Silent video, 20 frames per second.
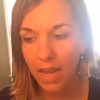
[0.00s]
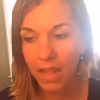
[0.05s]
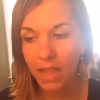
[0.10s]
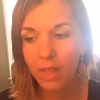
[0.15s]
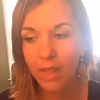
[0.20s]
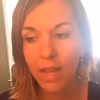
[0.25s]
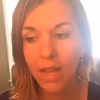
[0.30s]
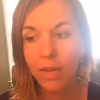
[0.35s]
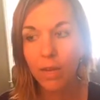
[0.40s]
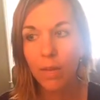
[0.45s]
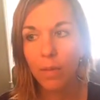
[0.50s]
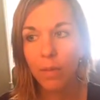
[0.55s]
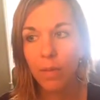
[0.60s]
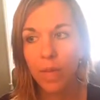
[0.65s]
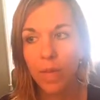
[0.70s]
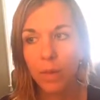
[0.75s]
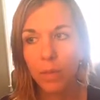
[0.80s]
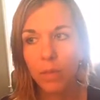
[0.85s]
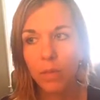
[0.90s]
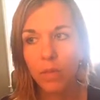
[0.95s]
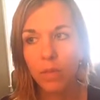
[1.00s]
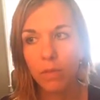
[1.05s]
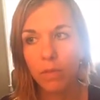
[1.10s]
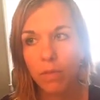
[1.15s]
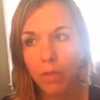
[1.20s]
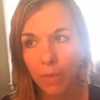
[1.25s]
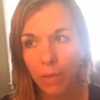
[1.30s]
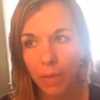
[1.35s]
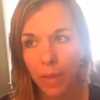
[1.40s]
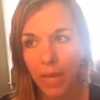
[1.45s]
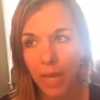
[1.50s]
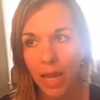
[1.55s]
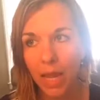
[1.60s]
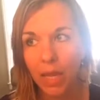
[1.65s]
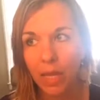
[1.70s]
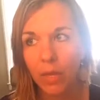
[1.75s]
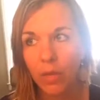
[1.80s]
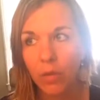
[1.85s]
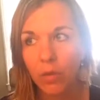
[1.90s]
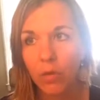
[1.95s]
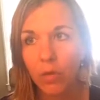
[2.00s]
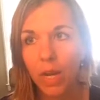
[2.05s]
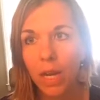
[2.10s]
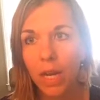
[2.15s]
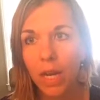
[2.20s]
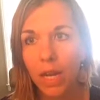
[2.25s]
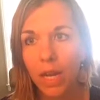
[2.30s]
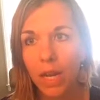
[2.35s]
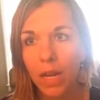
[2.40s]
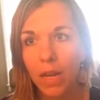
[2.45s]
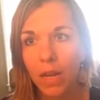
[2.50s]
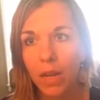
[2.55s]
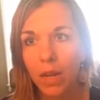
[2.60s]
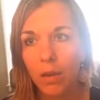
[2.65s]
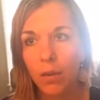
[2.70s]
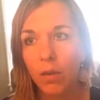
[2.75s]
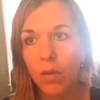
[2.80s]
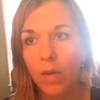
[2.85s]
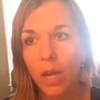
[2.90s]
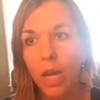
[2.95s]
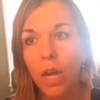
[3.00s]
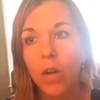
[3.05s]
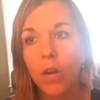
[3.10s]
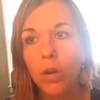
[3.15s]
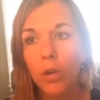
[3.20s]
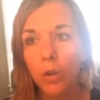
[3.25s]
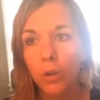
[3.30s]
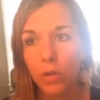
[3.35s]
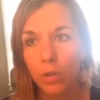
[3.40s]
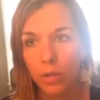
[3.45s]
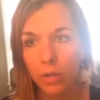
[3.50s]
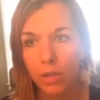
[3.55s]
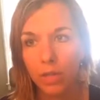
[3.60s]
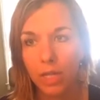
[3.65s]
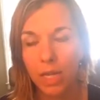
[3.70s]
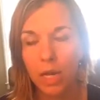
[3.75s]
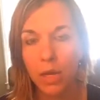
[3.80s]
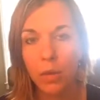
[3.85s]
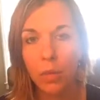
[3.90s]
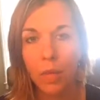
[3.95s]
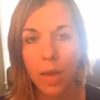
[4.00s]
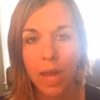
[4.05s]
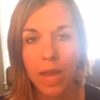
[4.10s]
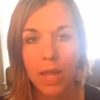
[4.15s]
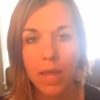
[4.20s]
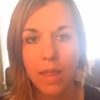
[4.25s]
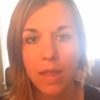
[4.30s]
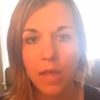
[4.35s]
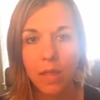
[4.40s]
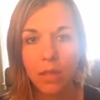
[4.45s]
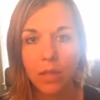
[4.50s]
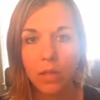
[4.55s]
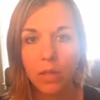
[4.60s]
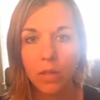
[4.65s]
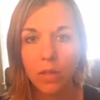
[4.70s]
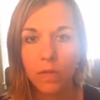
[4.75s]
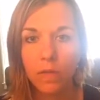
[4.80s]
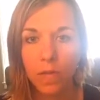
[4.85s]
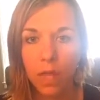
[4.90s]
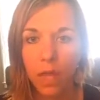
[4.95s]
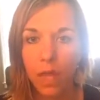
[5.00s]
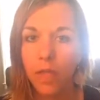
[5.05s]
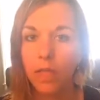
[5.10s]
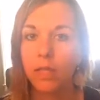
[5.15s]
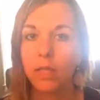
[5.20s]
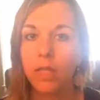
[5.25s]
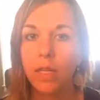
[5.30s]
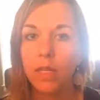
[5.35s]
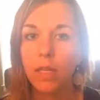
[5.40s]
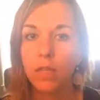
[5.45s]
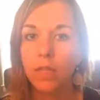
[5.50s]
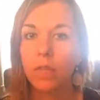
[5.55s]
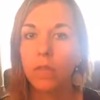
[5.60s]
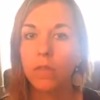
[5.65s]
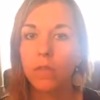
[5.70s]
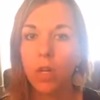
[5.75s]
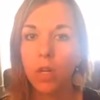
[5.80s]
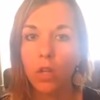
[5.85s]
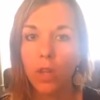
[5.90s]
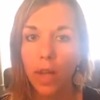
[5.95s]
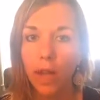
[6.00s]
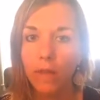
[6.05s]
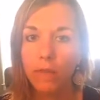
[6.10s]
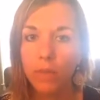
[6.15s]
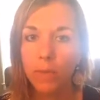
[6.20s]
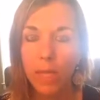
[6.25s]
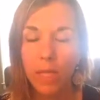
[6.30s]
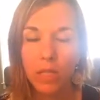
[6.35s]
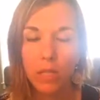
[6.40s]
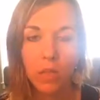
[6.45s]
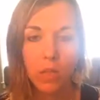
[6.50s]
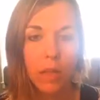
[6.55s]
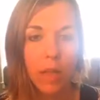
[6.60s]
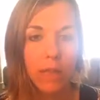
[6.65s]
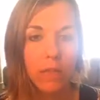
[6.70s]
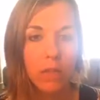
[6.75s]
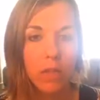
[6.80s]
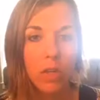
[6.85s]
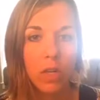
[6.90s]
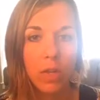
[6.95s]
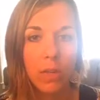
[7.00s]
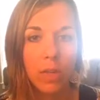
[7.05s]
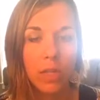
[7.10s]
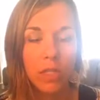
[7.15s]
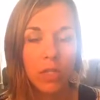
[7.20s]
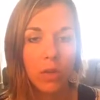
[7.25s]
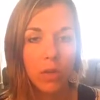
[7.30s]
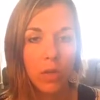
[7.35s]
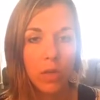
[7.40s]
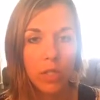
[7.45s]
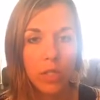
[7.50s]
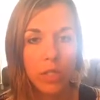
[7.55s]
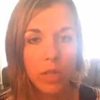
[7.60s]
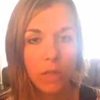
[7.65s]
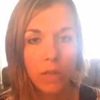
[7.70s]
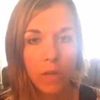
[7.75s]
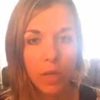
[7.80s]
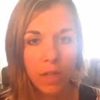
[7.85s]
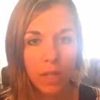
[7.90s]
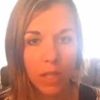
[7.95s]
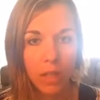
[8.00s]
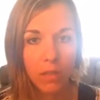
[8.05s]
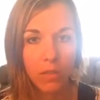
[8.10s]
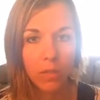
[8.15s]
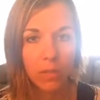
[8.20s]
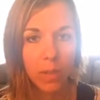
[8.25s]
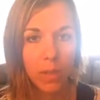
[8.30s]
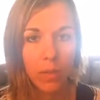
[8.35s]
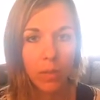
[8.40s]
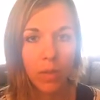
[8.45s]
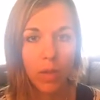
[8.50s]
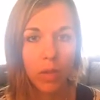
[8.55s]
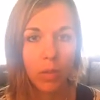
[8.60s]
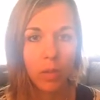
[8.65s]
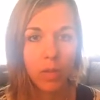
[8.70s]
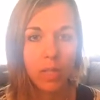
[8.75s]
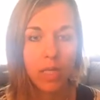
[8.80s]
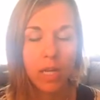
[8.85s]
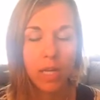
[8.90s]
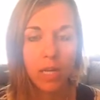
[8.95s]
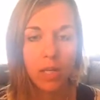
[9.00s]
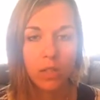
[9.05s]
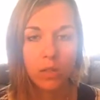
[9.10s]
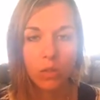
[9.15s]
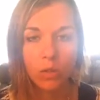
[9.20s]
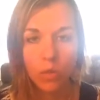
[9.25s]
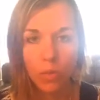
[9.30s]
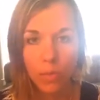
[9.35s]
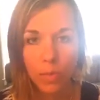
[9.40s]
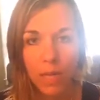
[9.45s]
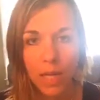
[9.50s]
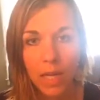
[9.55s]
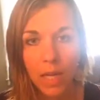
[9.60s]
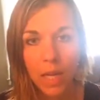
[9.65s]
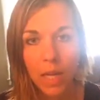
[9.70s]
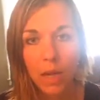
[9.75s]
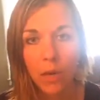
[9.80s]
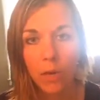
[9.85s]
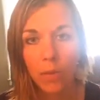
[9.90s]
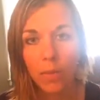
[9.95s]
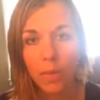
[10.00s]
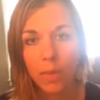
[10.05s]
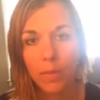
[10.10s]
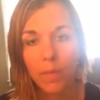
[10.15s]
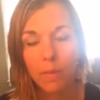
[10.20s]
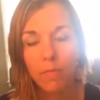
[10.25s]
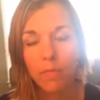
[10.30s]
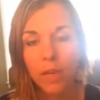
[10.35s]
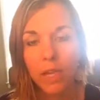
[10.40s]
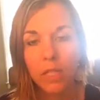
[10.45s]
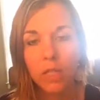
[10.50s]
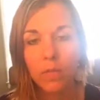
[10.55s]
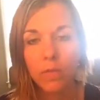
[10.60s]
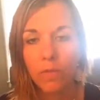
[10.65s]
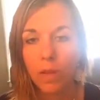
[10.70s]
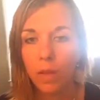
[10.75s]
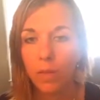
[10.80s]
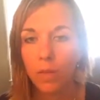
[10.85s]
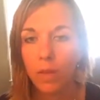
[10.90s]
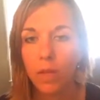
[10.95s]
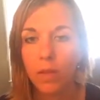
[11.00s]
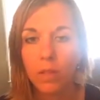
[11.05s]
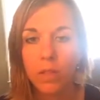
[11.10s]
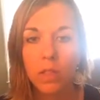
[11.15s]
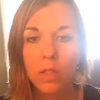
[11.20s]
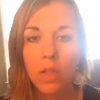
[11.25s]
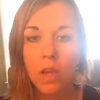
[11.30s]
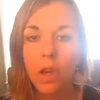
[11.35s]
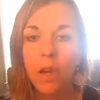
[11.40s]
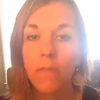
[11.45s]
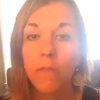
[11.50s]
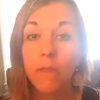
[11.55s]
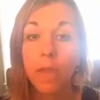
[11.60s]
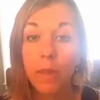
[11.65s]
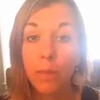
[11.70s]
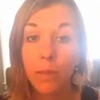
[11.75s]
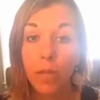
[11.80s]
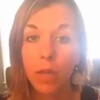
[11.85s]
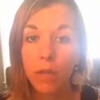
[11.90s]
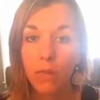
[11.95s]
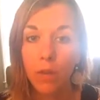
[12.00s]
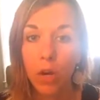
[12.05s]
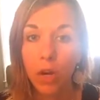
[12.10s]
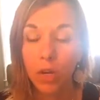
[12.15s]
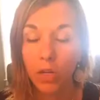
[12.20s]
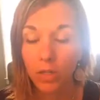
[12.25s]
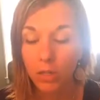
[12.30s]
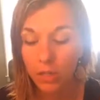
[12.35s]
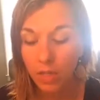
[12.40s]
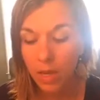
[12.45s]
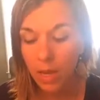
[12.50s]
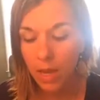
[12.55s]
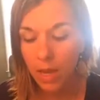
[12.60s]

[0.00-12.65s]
then be able to flip it and create our goals in a way that serves us and serves our lives, because our lives are going to be so much different than those people that we're seeing on social media, or maybe friends or family of ours.